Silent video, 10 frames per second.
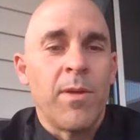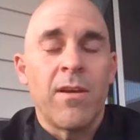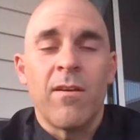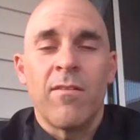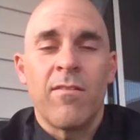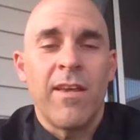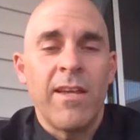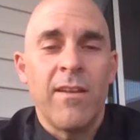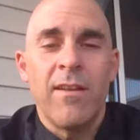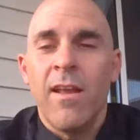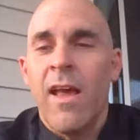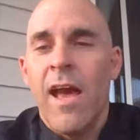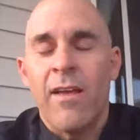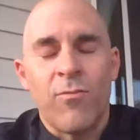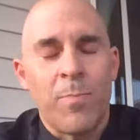because Satan
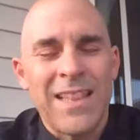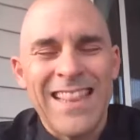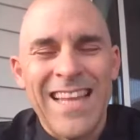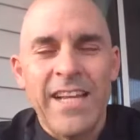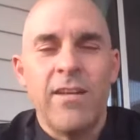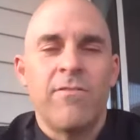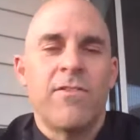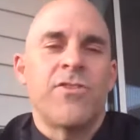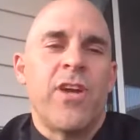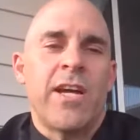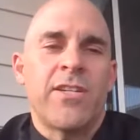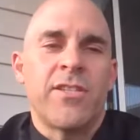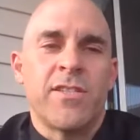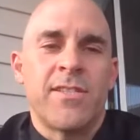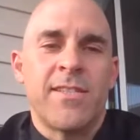has plenty of
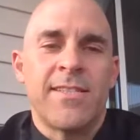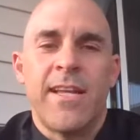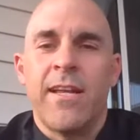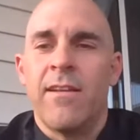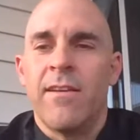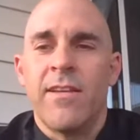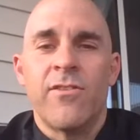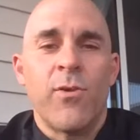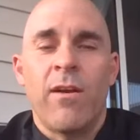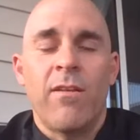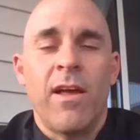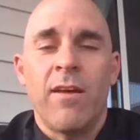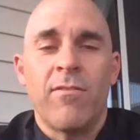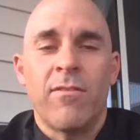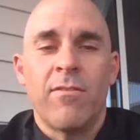distractions to send into our
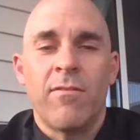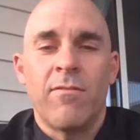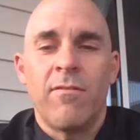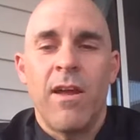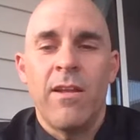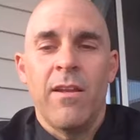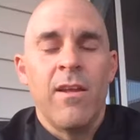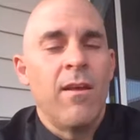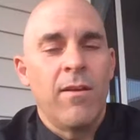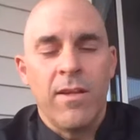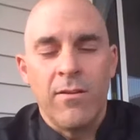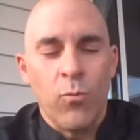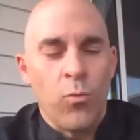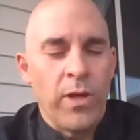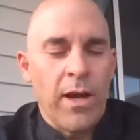lives, right?
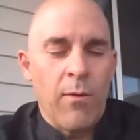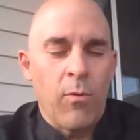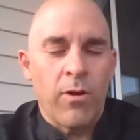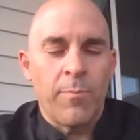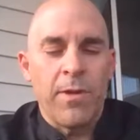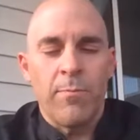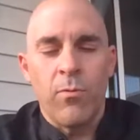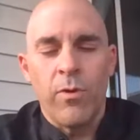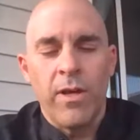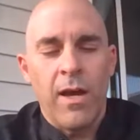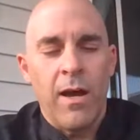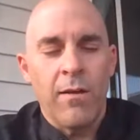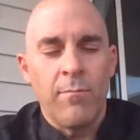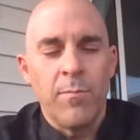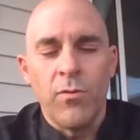We got work people, we
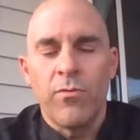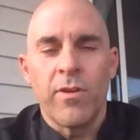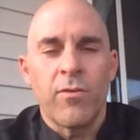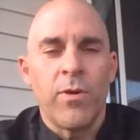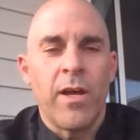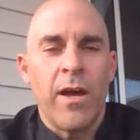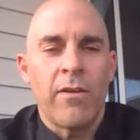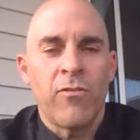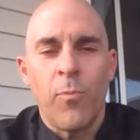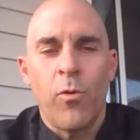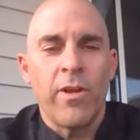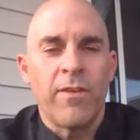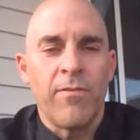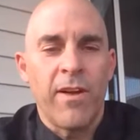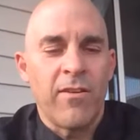got music, we got
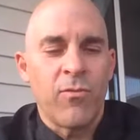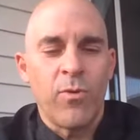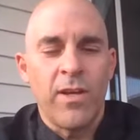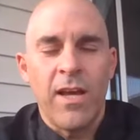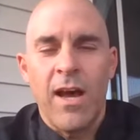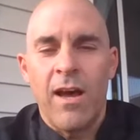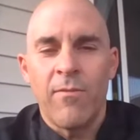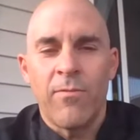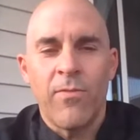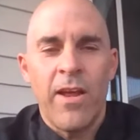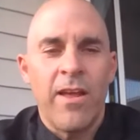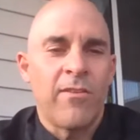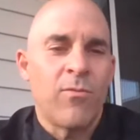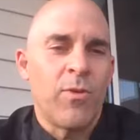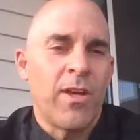sporting events, we got
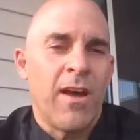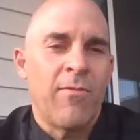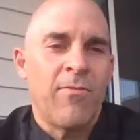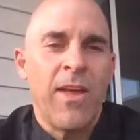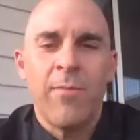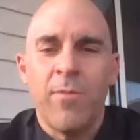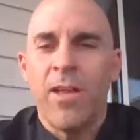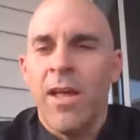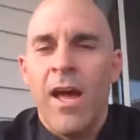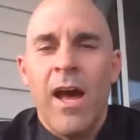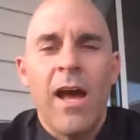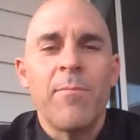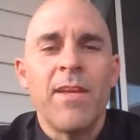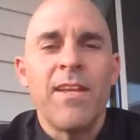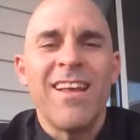friends, we got family. I
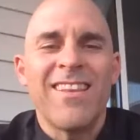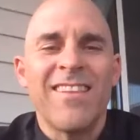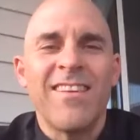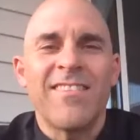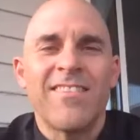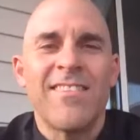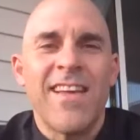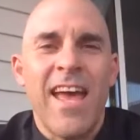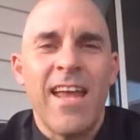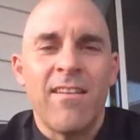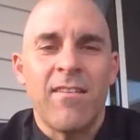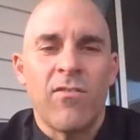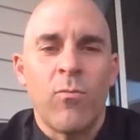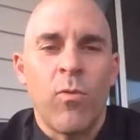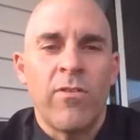mean, the list is
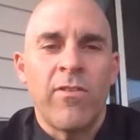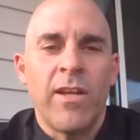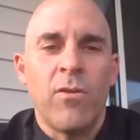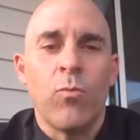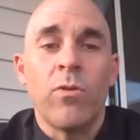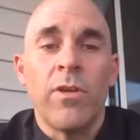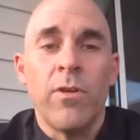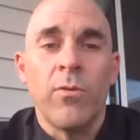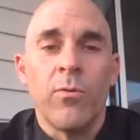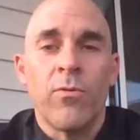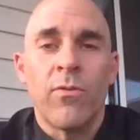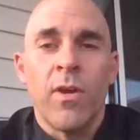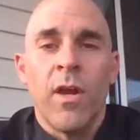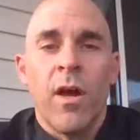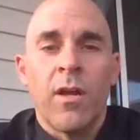endless what Satan will
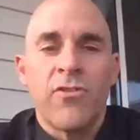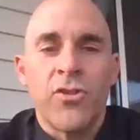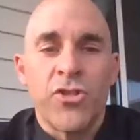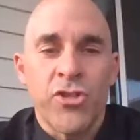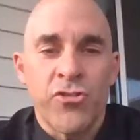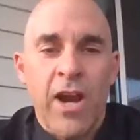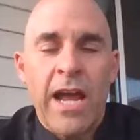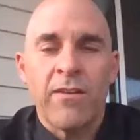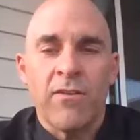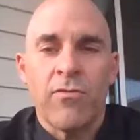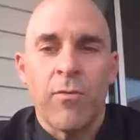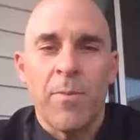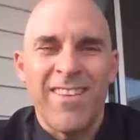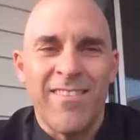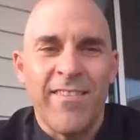use to distract us
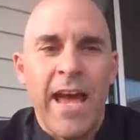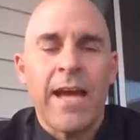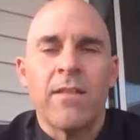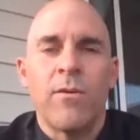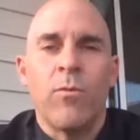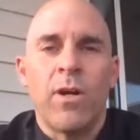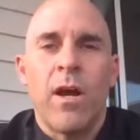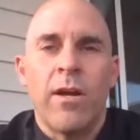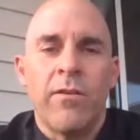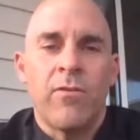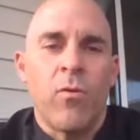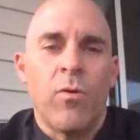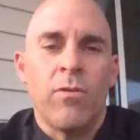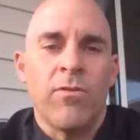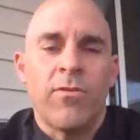from exactly what God has
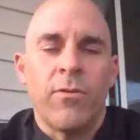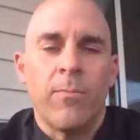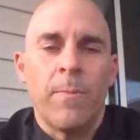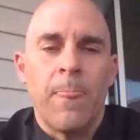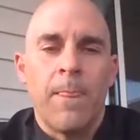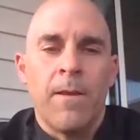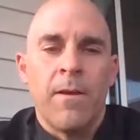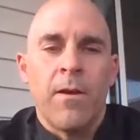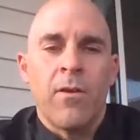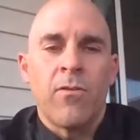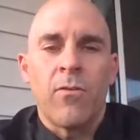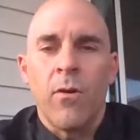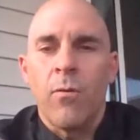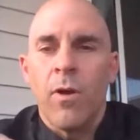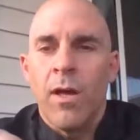called us to.
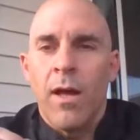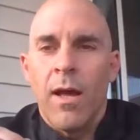So